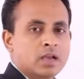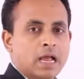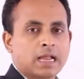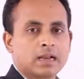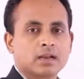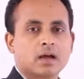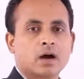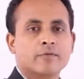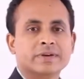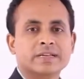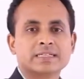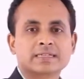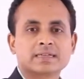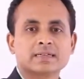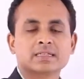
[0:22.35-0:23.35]
And we
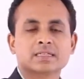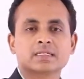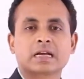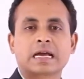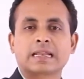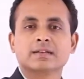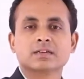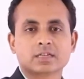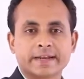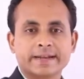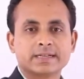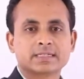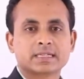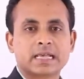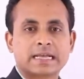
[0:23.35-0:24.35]
discussed the current rates.